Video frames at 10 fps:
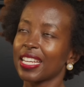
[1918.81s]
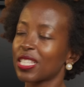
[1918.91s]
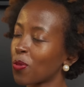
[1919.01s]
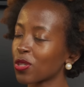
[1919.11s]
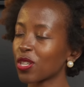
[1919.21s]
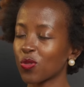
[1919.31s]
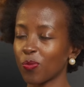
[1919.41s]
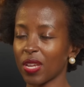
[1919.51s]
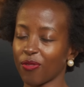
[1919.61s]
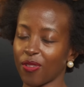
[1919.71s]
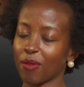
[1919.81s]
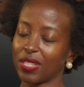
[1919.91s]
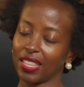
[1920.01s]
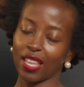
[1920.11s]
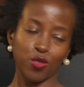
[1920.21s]
it's important to be
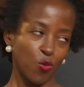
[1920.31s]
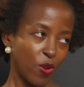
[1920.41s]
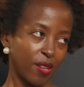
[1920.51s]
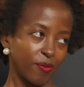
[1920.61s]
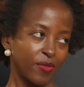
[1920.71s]
affirmed in that way